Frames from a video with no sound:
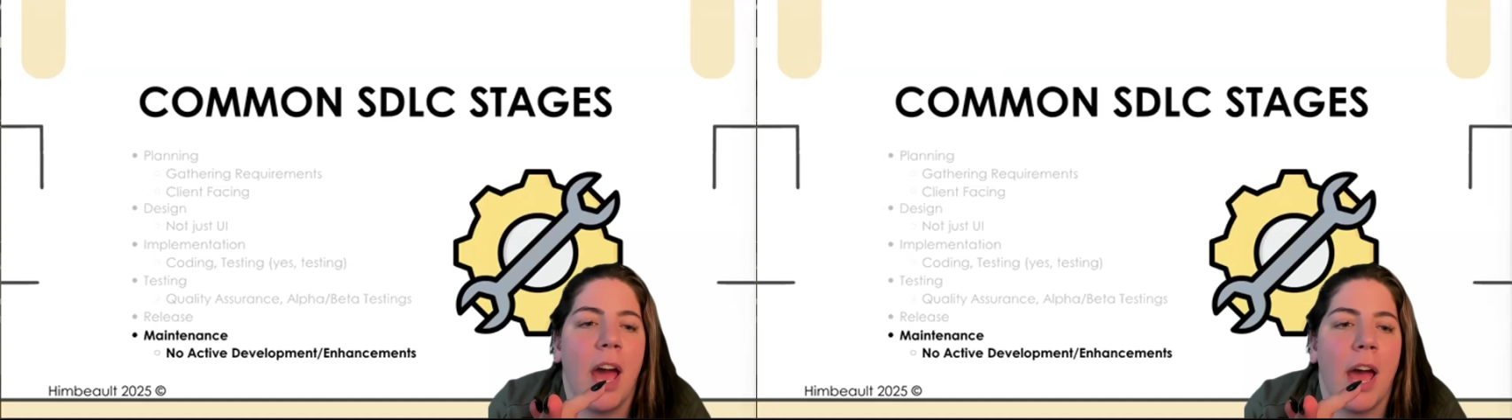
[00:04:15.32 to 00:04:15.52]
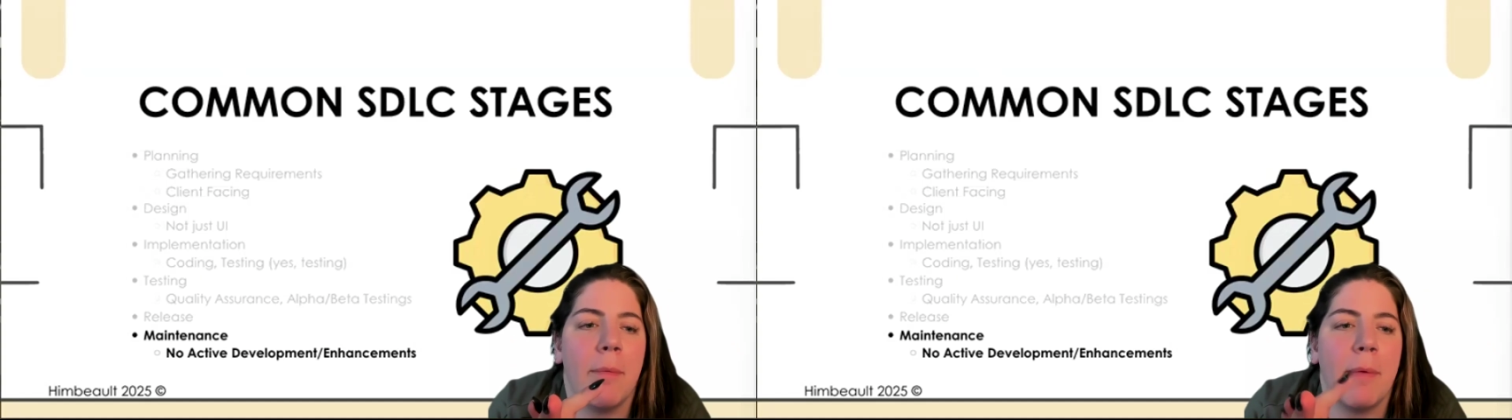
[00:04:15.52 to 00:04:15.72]

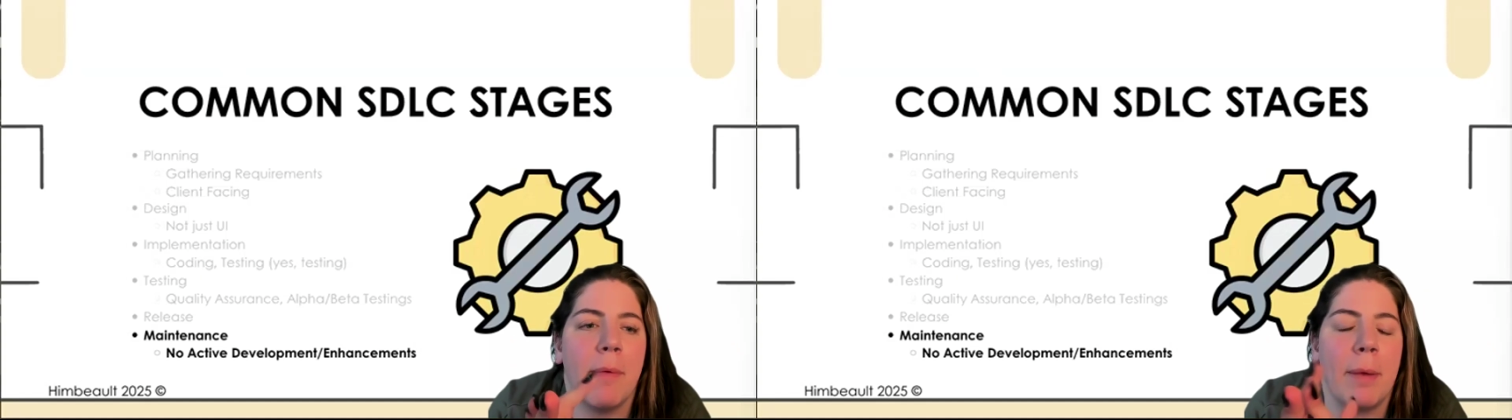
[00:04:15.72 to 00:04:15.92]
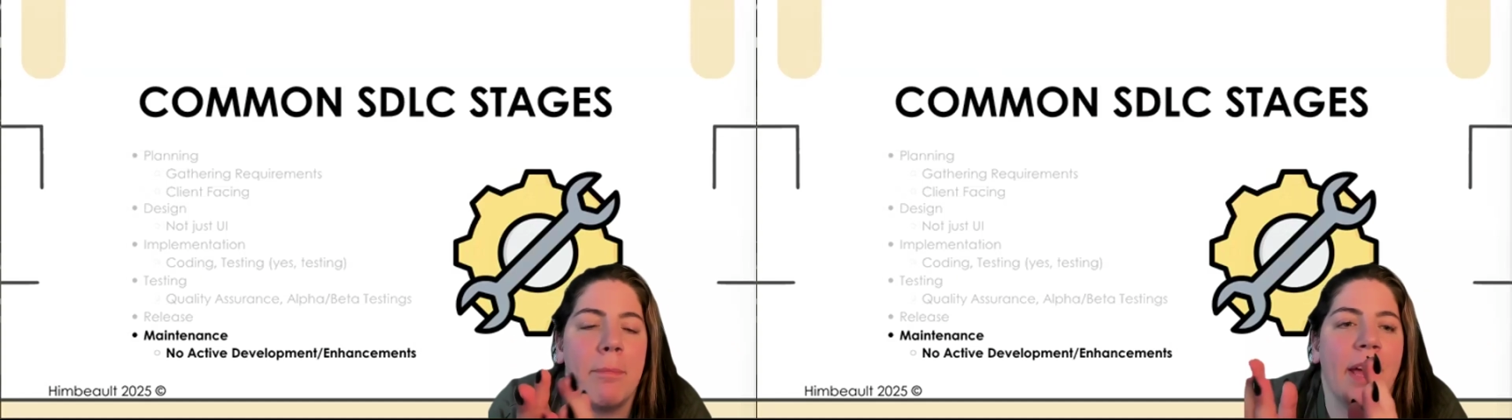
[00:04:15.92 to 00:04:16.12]

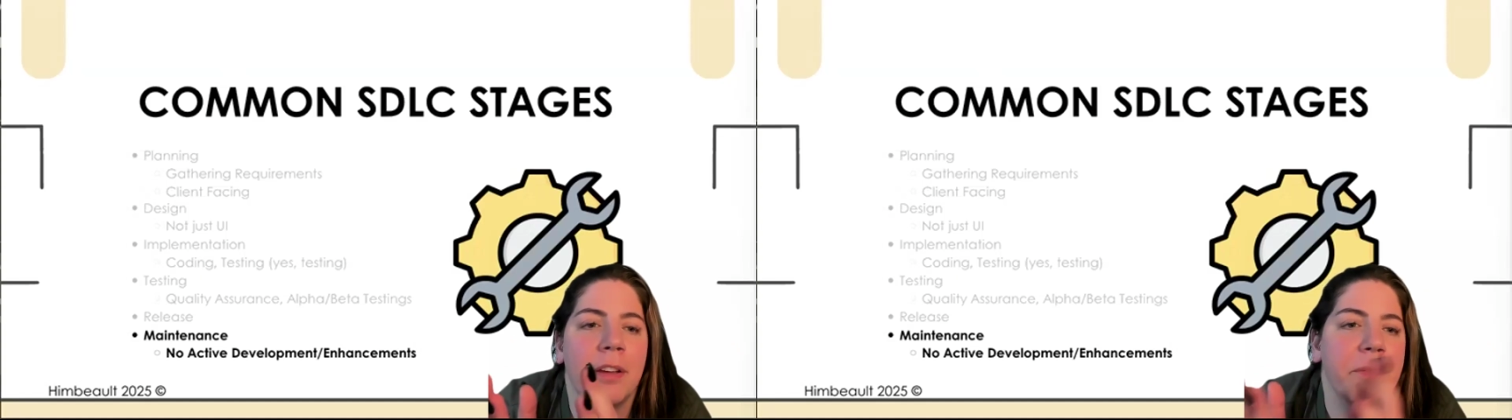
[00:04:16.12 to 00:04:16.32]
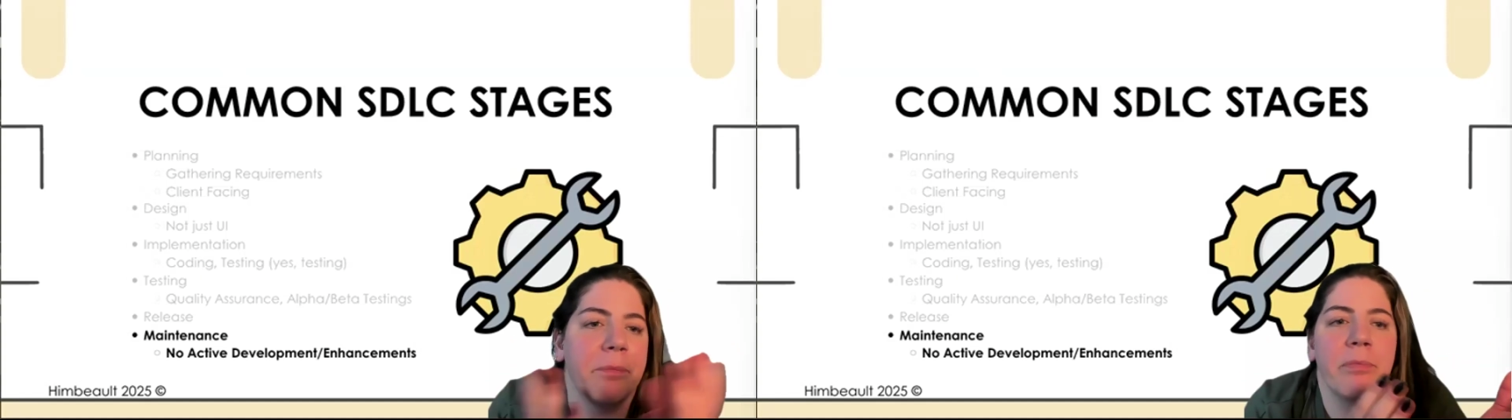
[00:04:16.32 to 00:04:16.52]
And
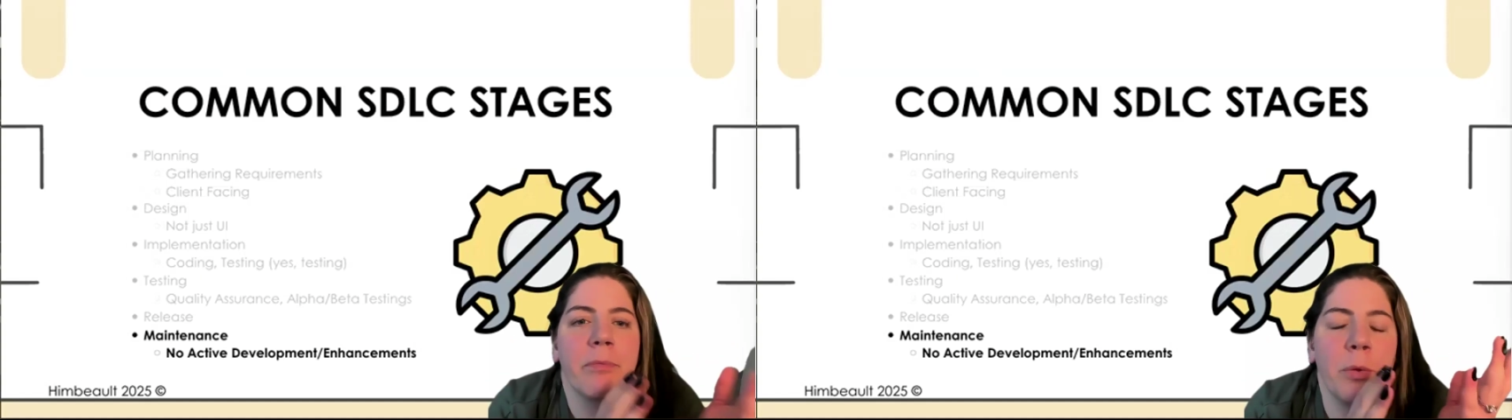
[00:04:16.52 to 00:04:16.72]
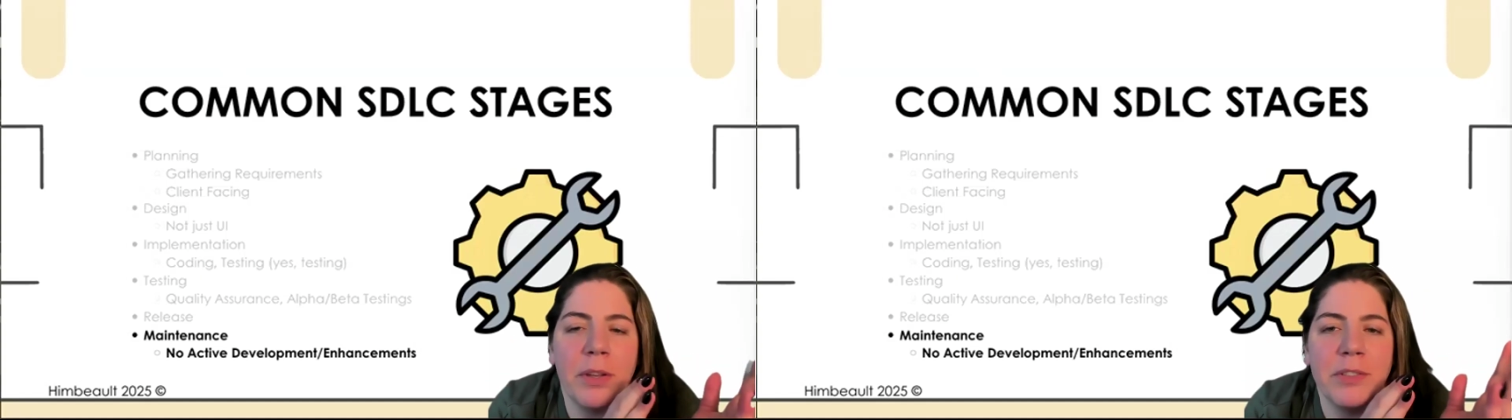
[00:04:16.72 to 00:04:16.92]
back,
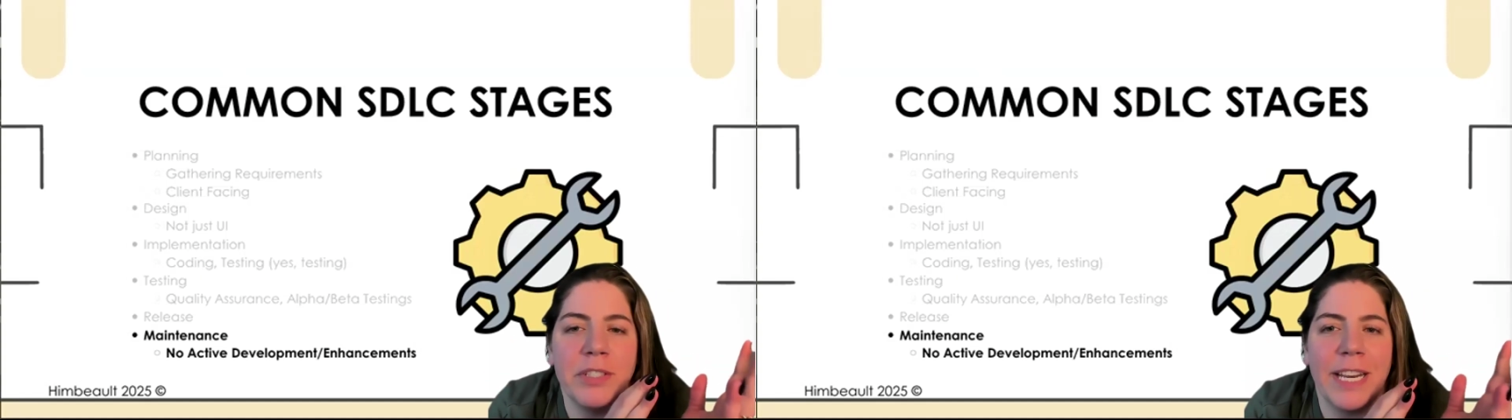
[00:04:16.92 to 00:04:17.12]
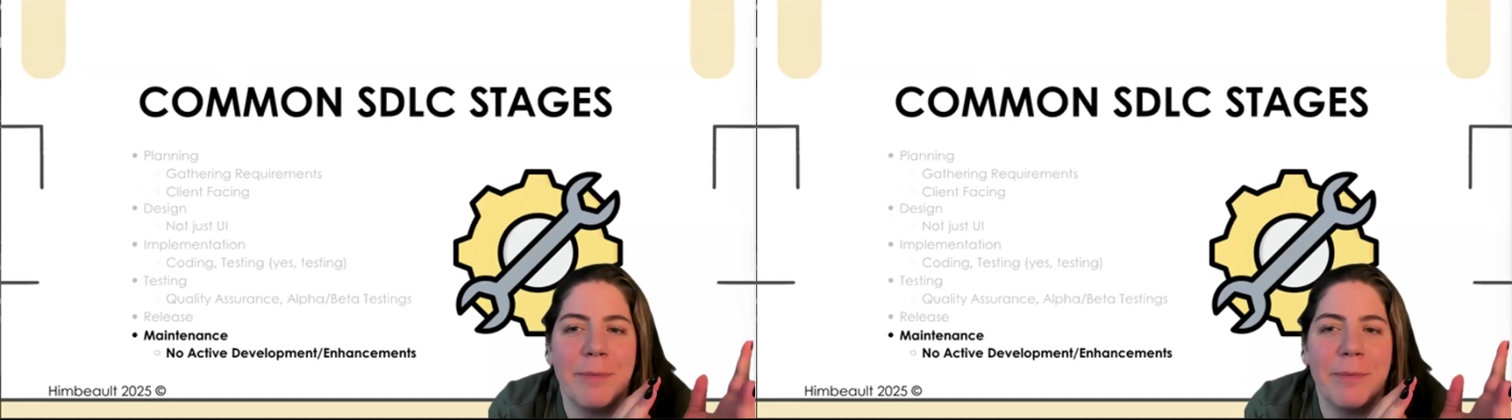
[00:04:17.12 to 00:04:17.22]
without dating